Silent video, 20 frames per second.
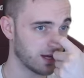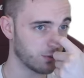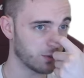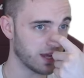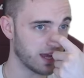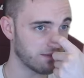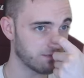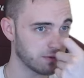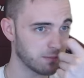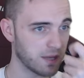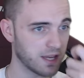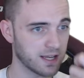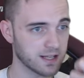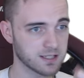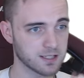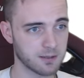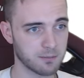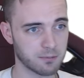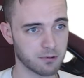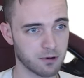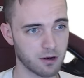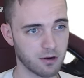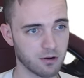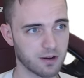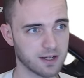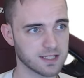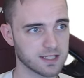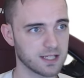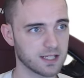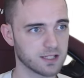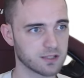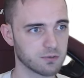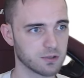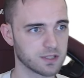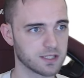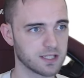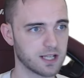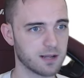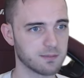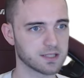Uh, we have been making some progress here
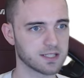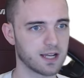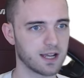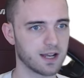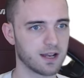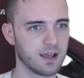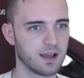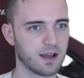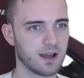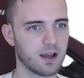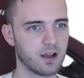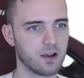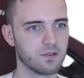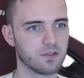towards the upside uh,